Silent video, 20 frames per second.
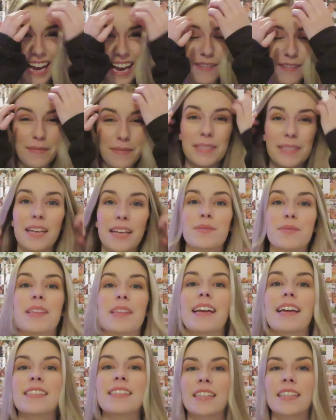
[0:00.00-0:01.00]
I'm obsessed
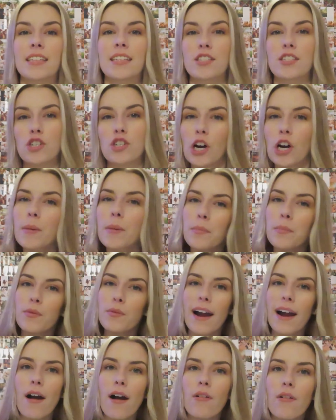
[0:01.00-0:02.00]
with it. It's like this dark
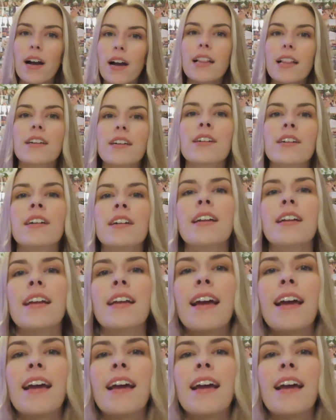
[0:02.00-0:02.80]
brown color,